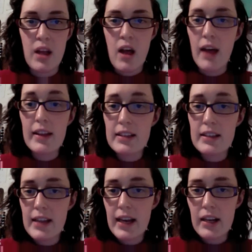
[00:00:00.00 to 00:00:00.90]
I think that
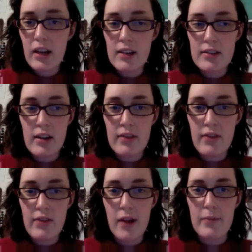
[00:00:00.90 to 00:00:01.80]
that can cause a lot of
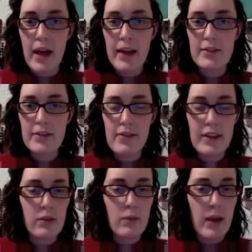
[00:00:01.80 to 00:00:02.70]
harm. And sort of, like,
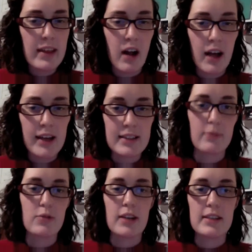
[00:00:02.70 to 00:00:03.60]
the way that I
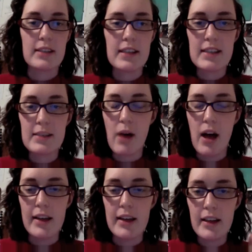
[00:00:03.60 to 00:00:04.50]
conceptualize it, this is
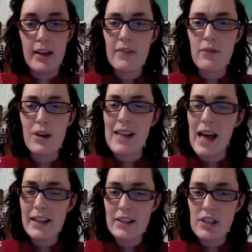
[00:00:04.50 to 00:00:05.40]
my
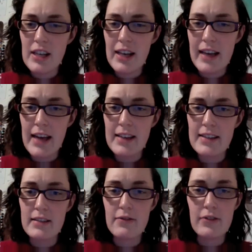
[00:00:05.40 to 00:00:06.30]
analogy, I guess,
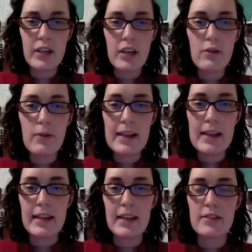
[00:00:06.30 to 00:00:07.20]
for you, is
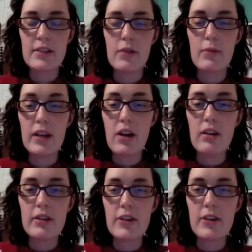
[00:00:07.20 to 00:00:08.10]
like, so we can all
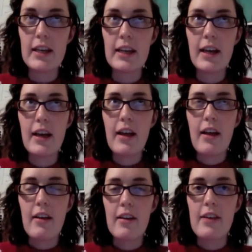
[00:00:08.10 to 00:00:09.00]
agree
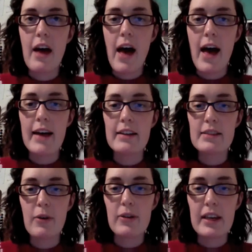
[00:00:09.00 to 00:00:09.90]
that
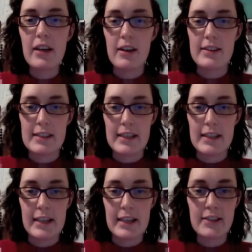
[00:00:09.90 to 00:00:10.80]
smoking causes lung
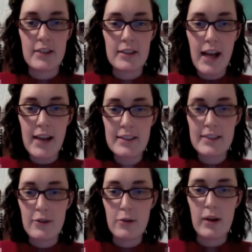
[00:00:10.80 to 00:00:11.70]
cancer. Yes?
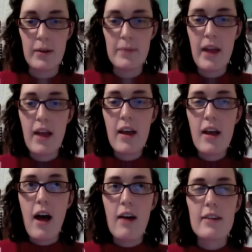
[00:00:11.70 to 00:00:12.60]
Cool.
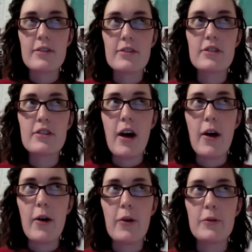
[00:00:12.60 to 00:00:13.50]

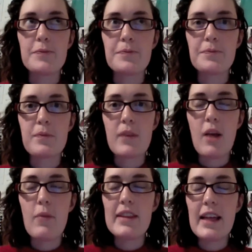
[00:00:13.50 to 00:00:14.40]
So,
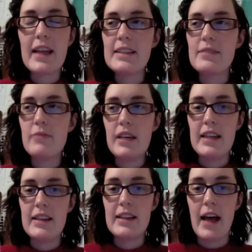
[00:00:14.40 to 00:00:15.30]
but that doesn't
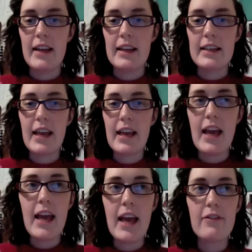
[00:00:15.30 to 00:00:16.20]
mean that, like,
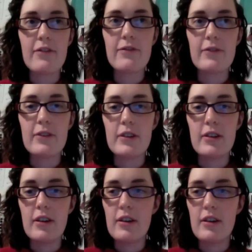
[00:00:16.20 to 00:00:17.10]
if
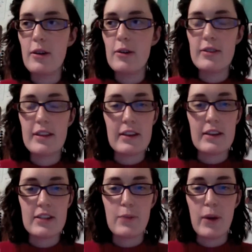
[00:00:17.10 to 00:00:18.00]
there's
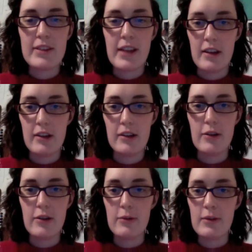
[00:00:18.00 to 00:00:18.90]
this person
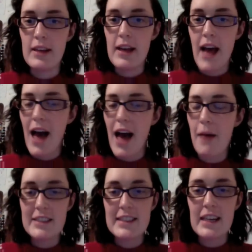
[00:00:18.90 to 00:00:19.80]
who
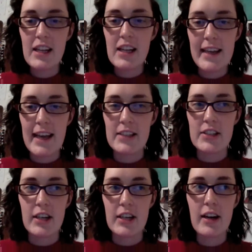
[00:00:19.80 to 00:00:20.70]
happens to get lung
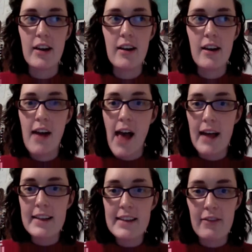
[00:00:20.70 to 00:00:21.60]
cancer
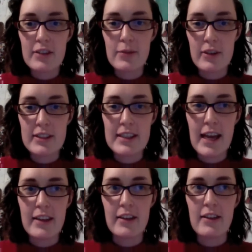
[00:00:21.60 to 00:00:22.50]
and never smoked a day
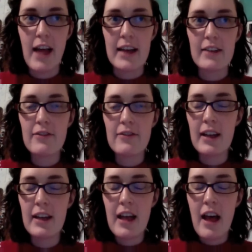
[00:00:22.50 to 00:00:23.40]
in their life,
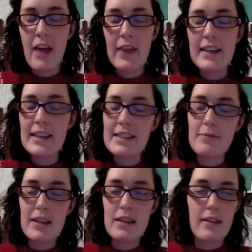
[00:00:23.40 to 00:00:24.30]
that doesn't
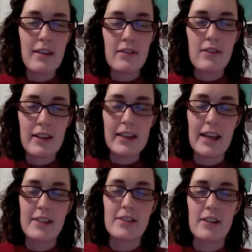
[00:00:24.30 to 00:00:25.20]
mean that their lung
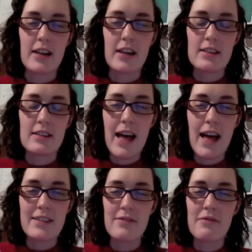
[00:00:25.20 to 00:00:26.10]
cancer is
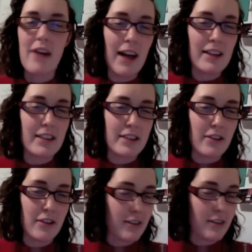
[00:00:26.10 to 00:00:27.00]
less valid
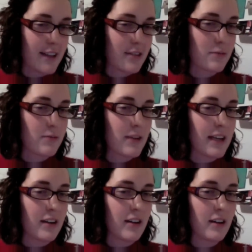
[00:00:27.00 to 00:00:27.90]
or less
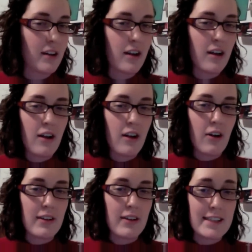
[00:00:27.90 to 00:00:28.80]
real or
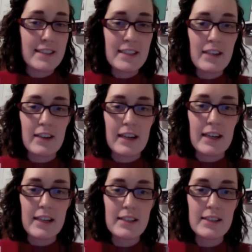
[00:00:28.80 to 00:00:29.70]
less
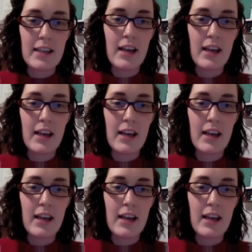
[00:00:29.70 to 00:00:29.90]
serious